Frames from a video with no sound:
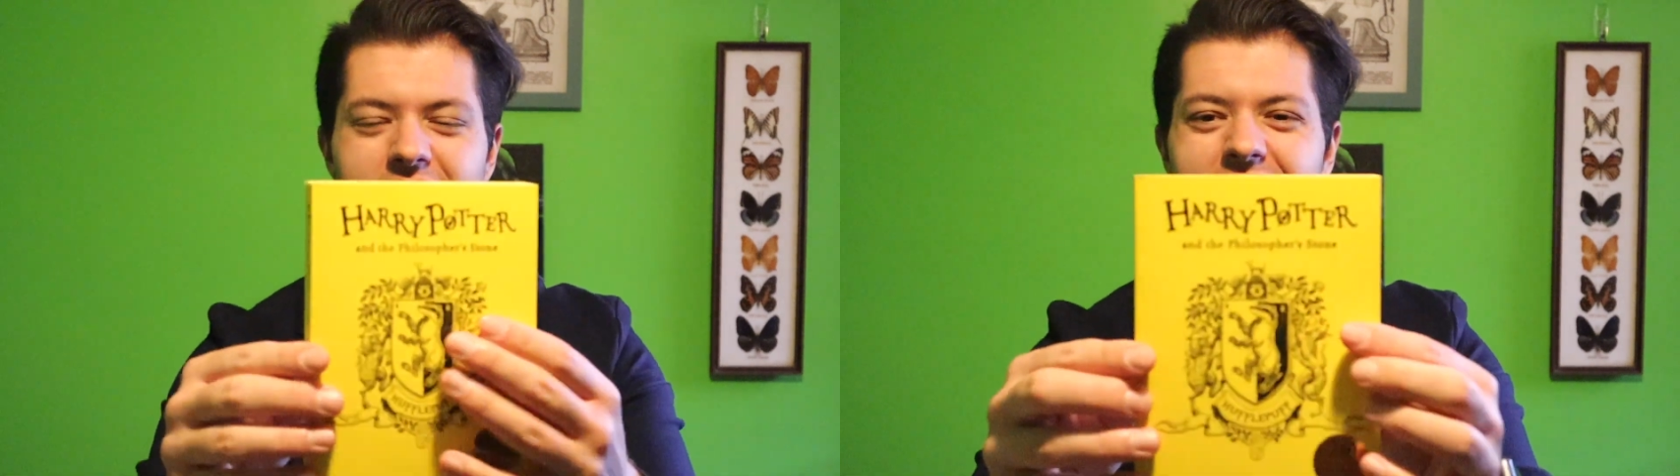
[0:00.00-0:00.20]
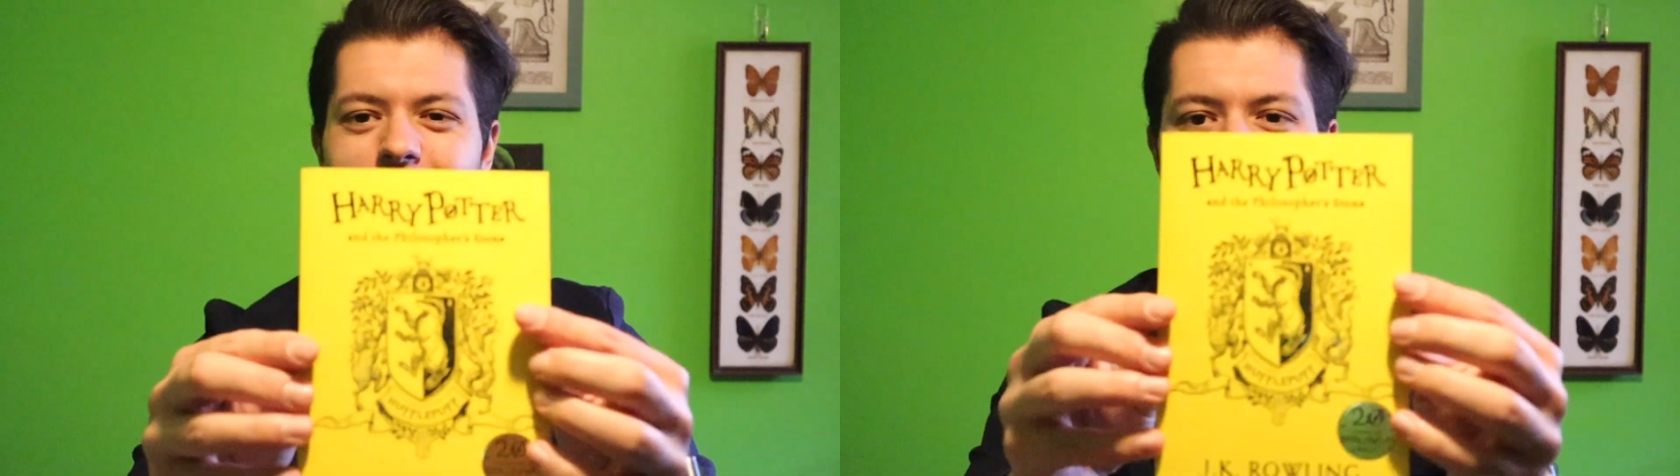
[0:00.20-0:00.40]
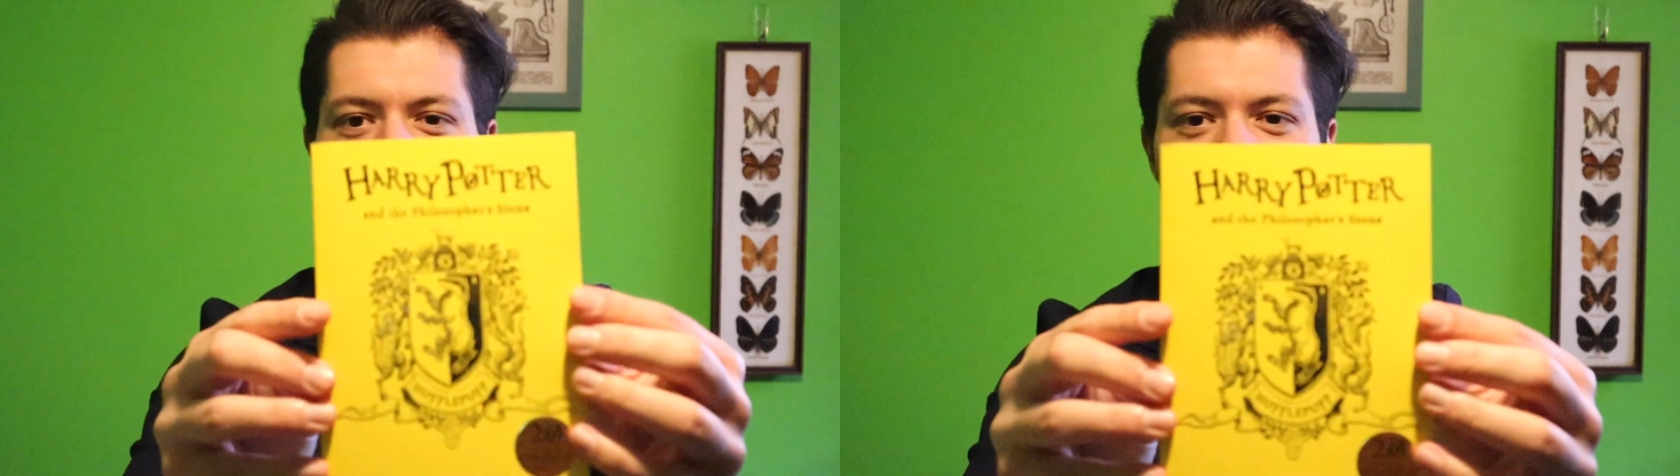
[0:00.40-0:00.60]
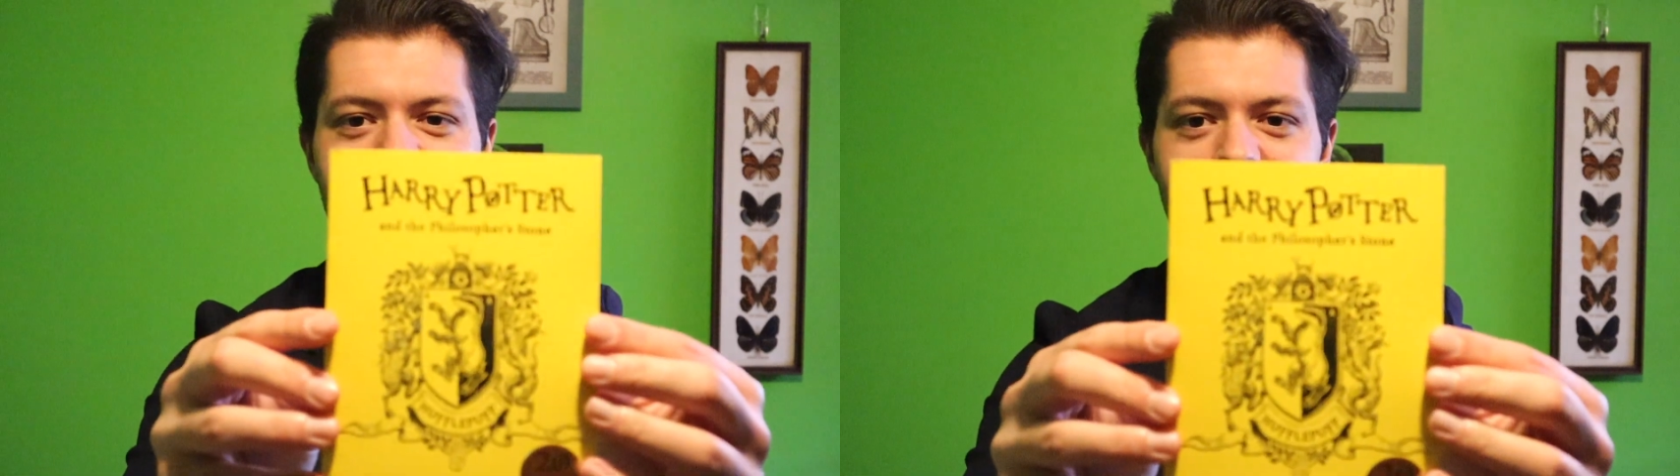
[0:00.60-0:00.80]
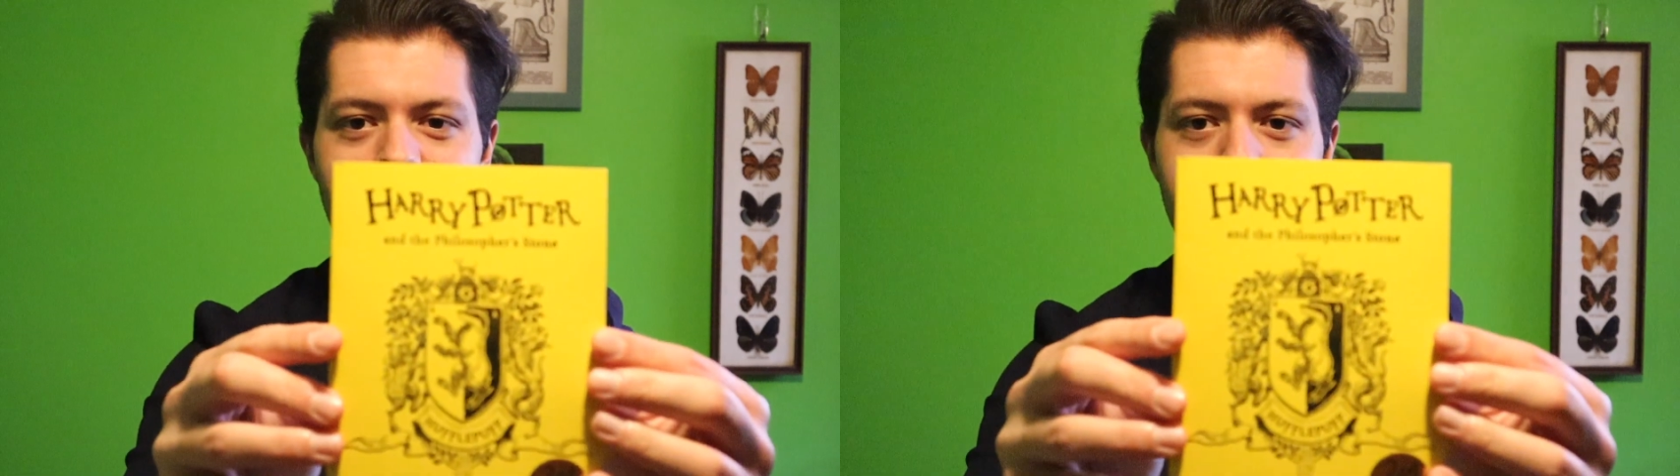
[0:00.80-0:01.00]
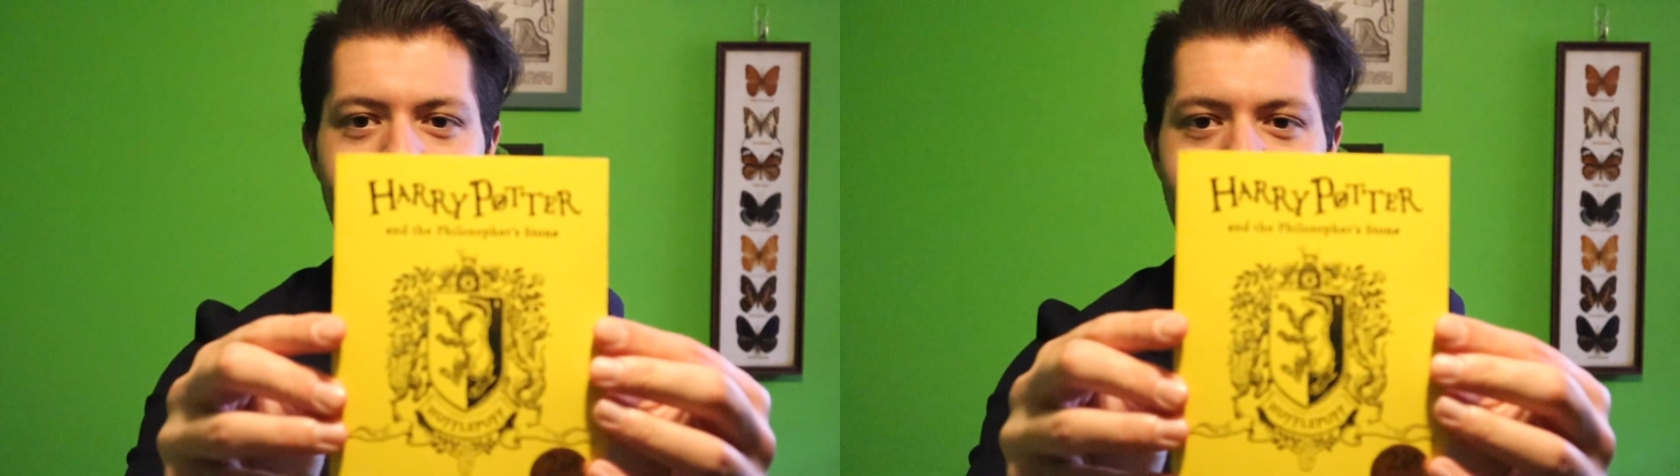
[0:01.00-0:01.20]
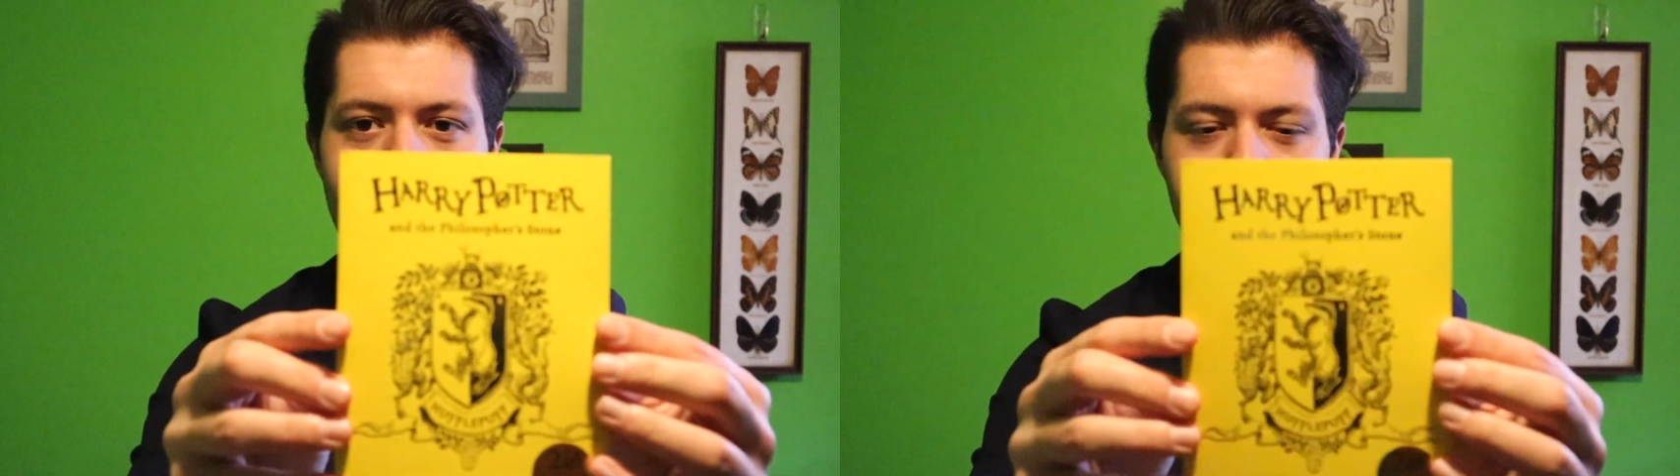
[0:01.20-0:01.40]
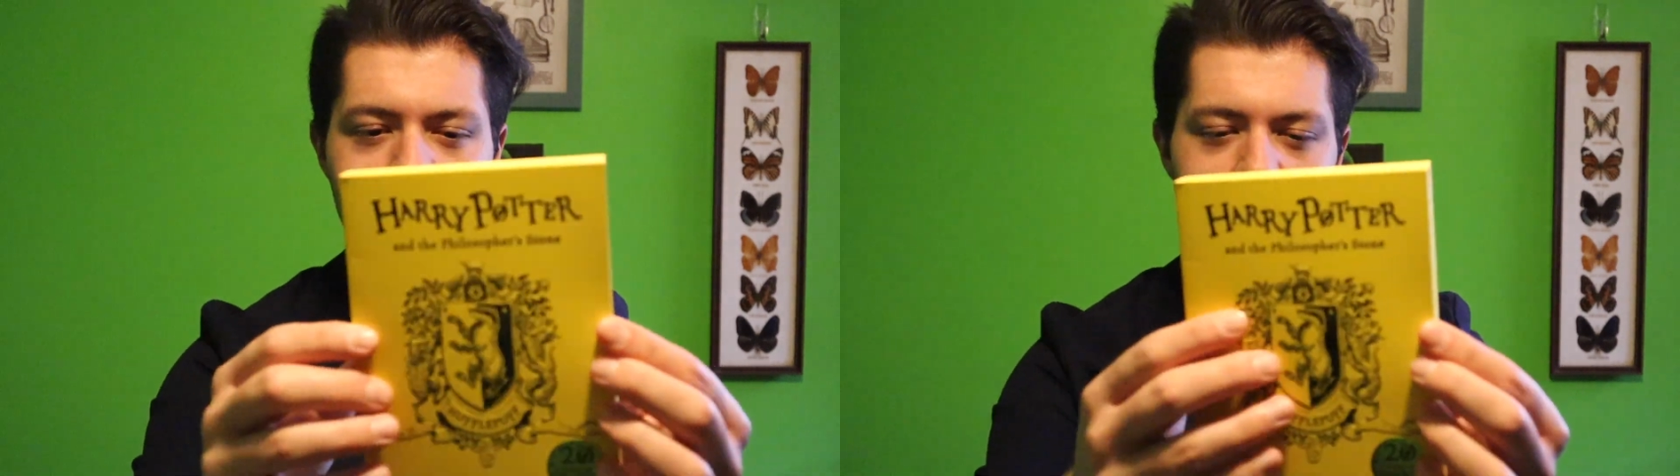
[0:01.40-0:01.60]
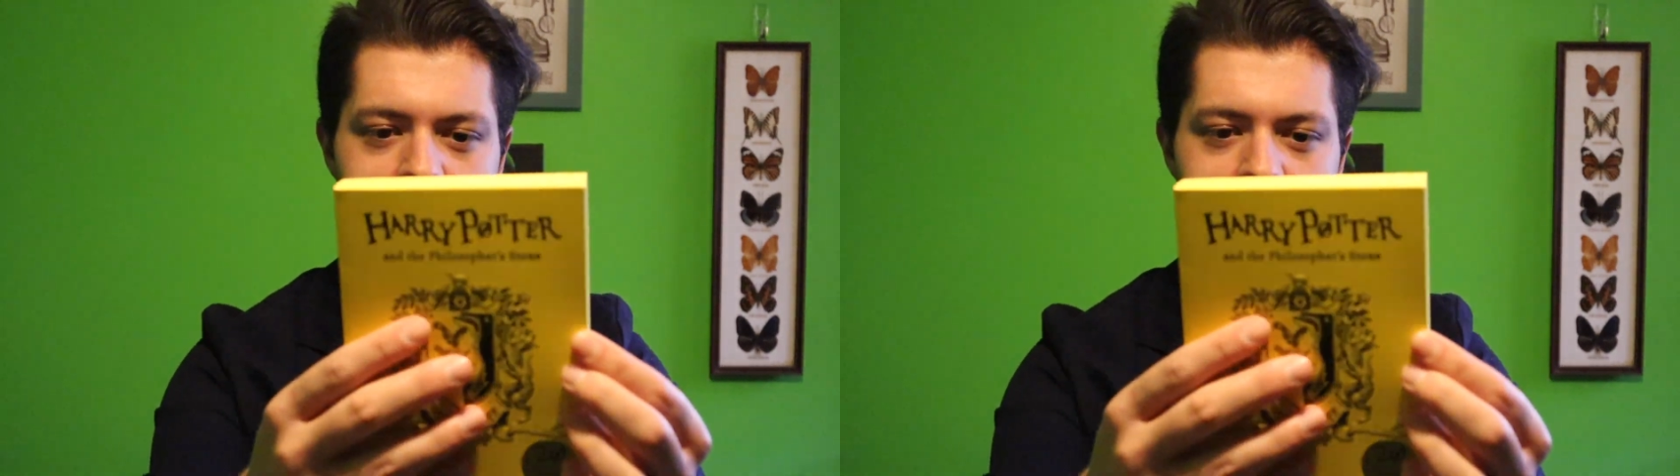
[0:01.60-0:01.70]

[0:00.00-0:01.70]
it really kind of pops